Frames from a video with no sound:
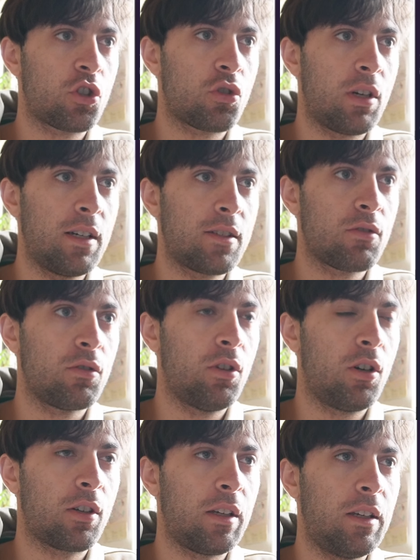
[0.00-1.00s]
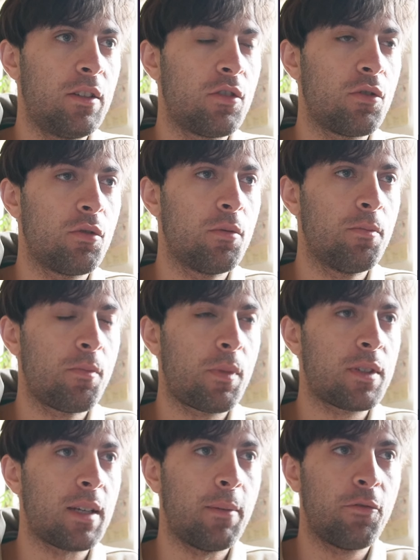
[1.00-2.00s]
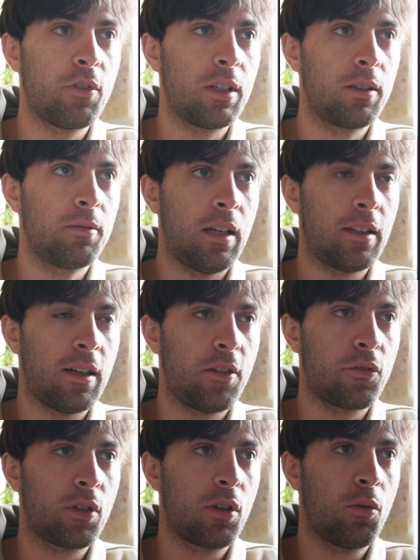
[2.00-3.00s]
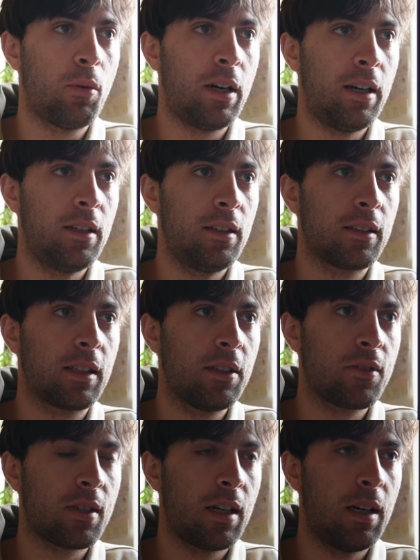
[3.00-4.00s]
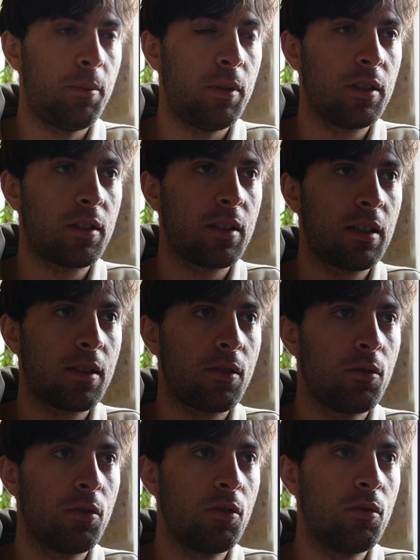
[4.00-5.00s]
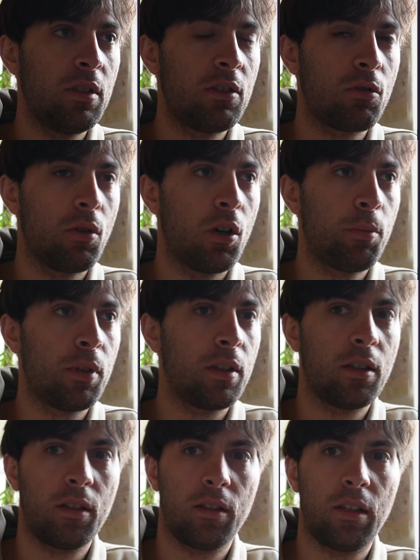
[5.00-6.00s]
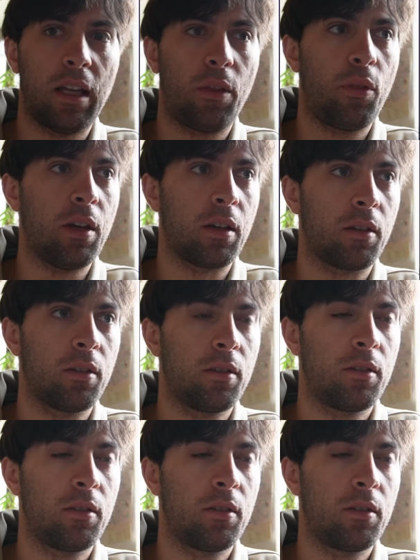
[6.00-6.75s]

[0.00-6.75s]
tries to log into something, and after a while it gives up and tells you you need to open that thing.